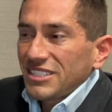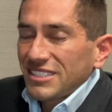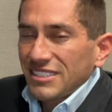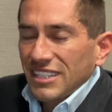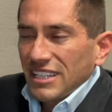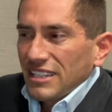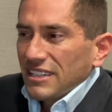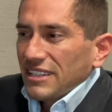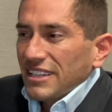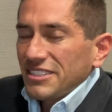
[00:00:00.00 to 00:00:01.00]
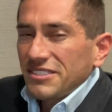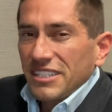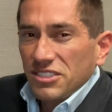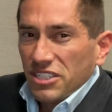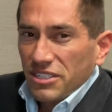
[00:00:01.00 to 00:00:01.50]
It just
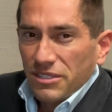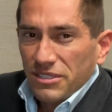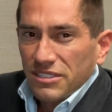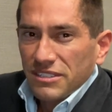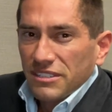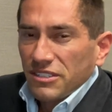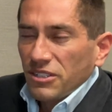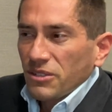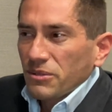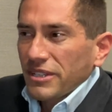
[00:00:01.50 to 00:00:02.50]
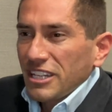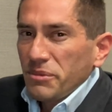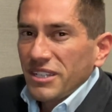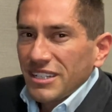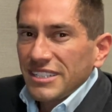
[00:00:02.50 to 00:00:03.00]
takes years. Can it be
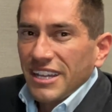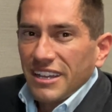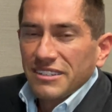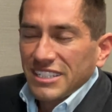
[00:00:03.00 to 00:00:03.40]
done? Yeah.